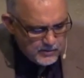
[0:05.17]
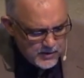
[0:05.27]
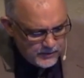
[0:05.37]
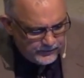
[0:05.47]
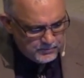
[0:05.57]
the
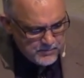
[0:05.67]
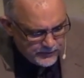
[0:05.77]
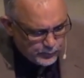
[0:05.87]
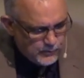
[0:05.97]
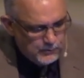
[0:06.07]
most
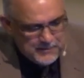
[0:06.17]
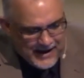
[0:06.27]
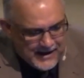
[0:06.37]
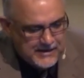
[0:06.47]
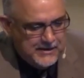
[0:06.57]
miserable
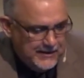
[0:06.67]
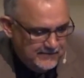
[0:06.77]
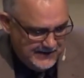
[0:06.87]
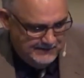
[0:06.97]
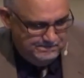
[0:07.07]
man
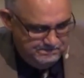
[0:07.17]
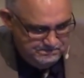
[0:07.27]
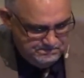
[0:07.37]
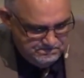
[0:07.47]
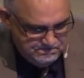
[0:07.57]
living.
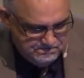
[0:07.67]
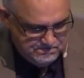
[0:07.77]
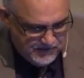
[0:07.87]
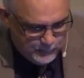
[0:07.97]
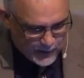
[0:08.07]

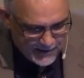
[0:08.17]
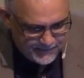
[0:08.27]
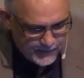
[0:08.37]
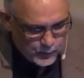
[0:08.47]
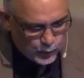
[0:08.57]
If what I
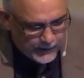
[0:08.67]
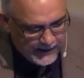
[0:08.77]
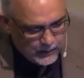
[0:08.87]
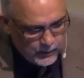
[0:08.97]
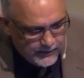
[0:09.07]
feel were
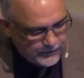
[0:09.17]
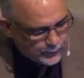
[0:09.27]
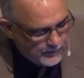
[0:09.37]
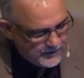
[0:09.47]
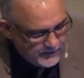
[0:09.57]
equally
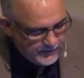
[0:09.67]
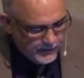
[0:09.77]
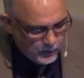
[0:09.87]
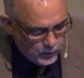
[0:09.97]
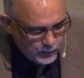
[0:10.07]
distributed to
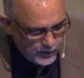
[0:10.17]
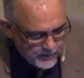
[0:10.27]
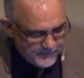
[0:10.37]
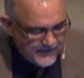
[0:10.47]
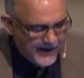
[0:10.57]
the whole
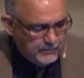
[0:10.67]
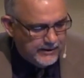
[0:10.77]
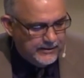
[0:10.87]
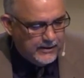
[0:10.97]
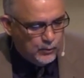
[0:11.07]
human
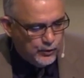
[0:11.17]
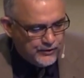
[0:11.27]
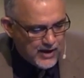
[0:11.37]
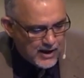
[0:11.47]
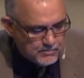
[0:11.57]
family, there would
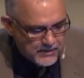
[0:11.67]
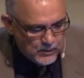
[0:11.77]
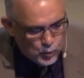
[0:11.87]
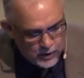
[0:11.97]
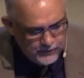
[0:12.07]
not be
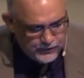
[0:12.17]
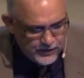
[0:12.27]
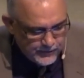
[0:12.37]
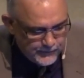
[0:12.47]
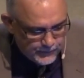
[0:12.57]
one
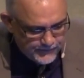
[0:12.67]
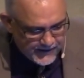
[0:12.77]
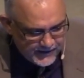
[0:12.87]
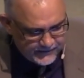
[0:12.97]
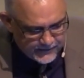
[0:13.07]
cheerful
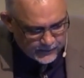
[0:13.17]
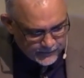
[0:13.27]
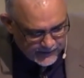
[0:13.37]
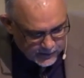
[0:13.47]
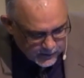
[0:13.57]
face on
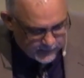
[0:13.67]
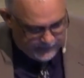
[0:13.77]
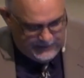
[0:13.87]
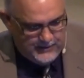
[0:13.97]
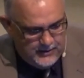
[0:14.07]
the
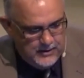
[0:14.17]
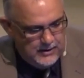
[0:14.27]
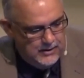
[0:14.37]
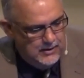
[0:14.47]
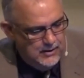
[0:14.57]
earth.
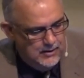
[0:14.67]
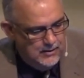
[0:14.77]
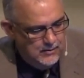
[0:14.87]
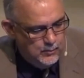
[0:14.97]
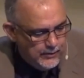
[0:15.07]

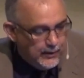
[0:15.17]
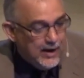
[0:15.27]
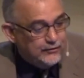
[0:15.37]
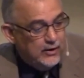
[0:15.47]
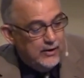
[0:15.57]
Whether I
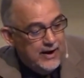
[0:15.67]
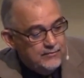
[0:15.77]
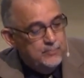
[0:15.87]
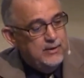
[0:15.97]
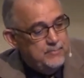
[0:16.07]
shall
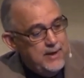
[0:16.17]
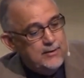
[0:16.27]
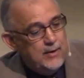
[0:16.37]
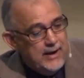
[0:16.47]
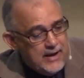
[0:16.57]
ever be
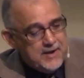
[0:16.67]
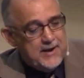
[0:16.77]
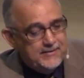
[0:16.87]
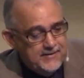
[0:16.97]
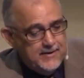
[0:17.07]
better, I
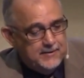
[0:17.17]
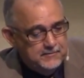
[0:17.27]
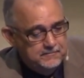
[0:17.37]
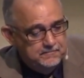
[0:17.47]
cannot tell.